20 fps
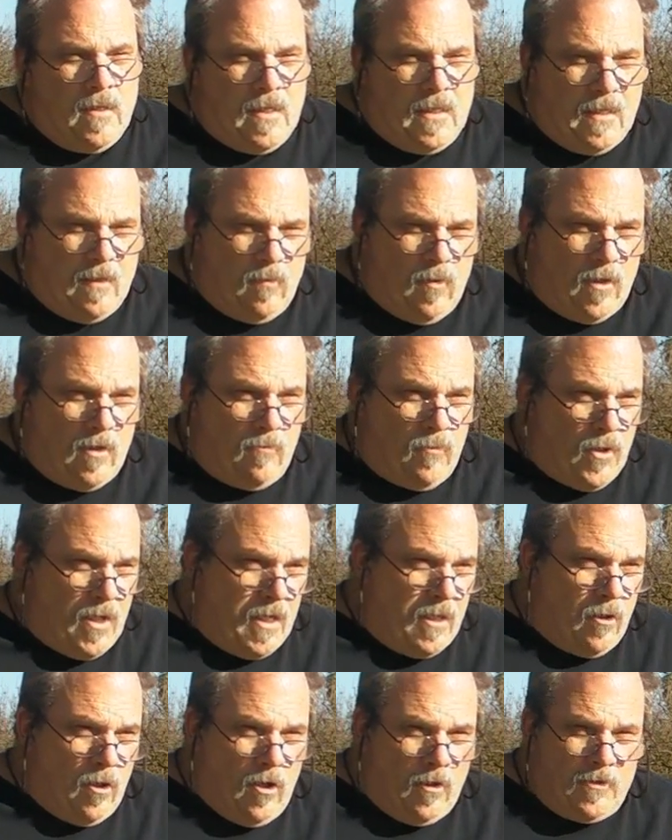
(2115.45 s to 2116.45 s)
and I want to bring
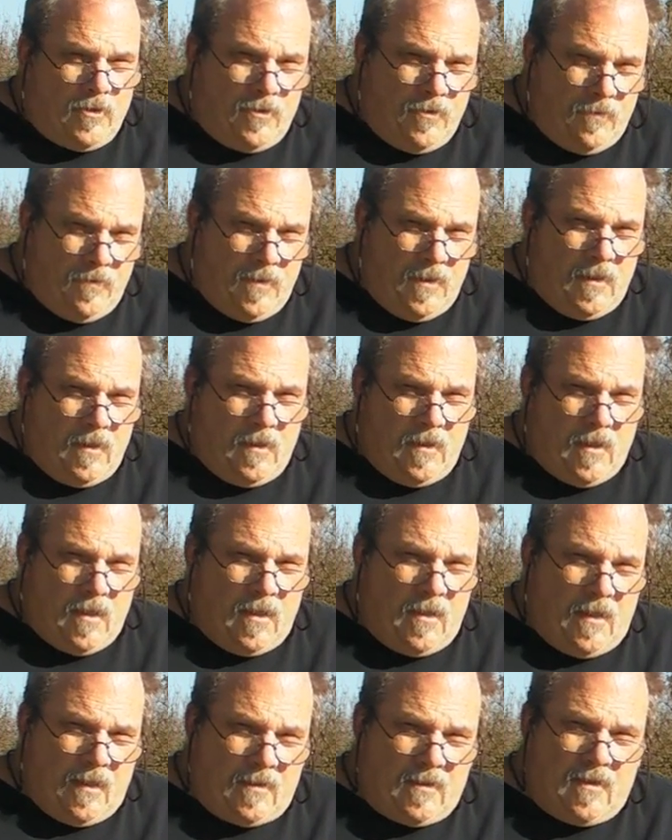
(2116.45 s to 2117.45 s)
it all to the
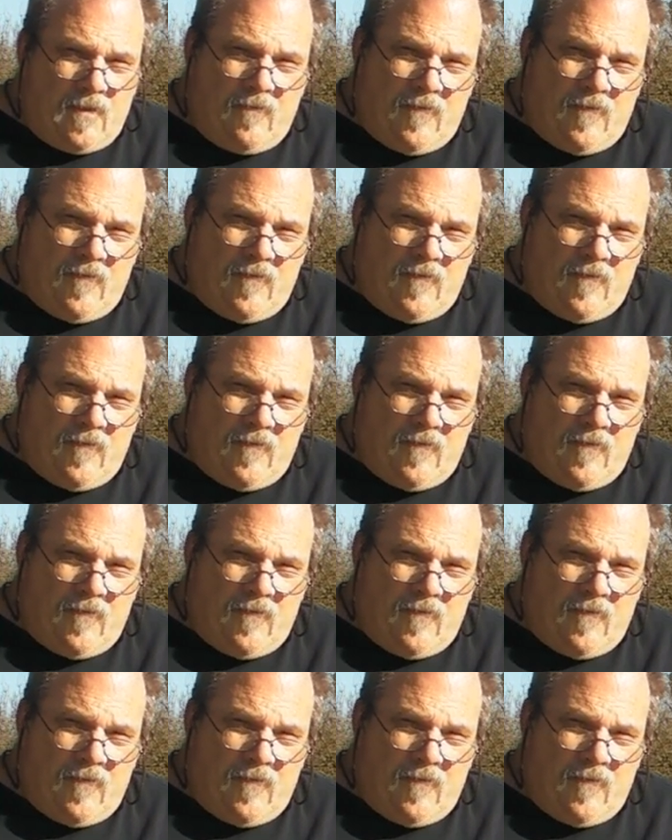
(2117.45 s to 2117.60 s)
next